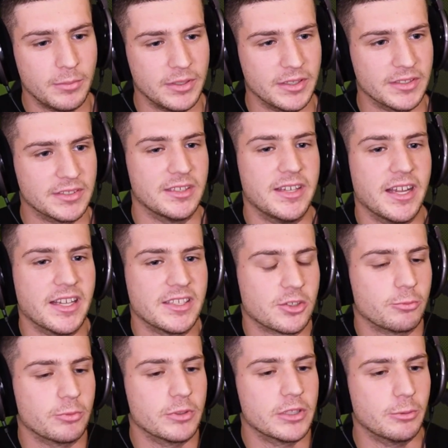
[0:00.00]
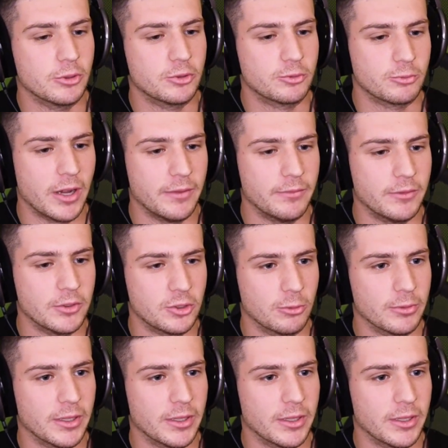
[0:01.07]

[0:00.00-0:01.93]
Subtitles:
Because the guests are really what drive the show.